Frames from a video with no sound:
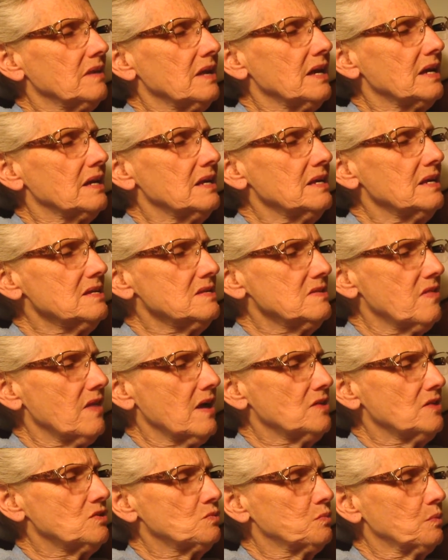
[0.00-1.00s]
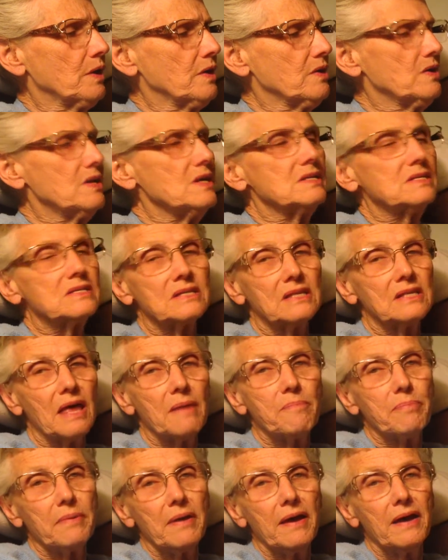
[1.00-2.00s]
At least that's where he
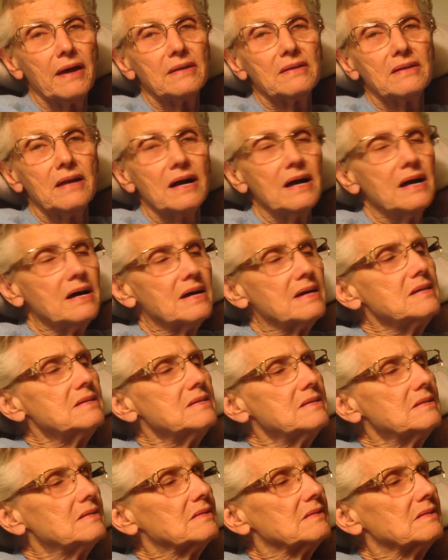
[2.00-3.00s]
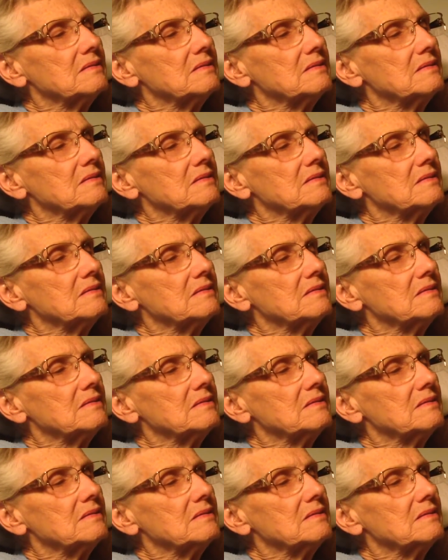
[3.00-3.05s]
slept at night